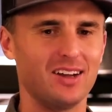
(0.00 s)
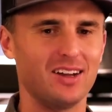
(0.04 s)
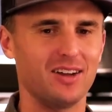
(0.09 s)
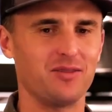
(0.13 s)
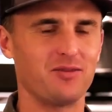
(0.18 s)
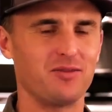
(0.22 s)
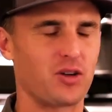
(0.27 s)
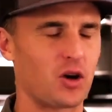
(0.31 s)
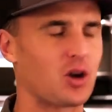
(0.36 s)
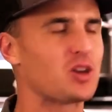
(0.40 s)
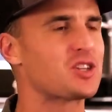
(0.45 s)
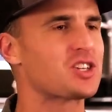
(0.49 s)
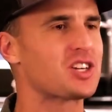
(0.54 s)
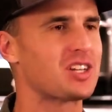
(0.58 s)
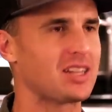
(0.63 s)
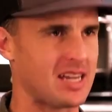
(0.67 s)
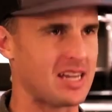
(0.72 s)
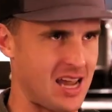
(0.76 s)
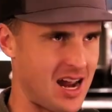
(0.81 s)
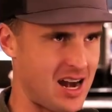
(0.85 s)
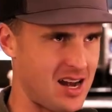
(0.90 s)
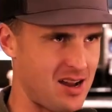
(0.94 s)

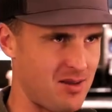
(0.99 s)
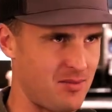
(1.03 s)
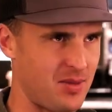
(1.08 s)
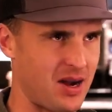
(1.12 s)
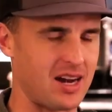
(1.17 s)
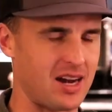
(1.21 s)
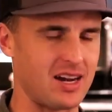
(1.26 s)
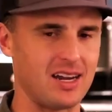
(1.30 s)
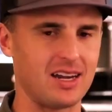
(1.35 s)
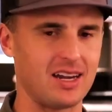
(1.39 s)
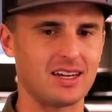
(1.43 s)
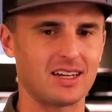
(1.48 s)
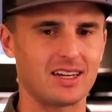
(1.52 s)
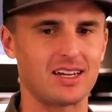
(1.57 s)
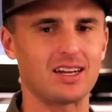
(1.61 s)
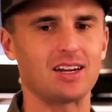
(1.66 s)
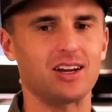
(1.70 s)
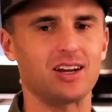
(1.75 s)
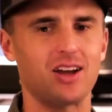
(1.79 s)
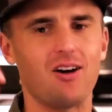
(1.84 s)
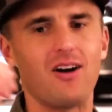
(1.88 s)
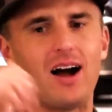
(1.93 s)
virtually anybody
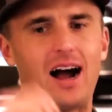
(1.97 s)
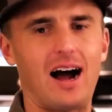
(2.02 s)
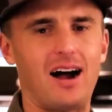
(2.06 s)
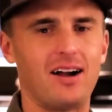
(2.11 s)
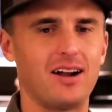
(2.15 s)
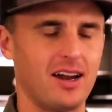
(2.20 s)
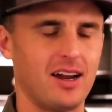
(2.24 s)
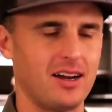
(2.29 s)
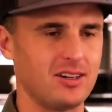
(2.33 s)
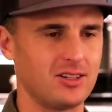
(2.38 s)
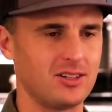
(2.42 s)
can go out and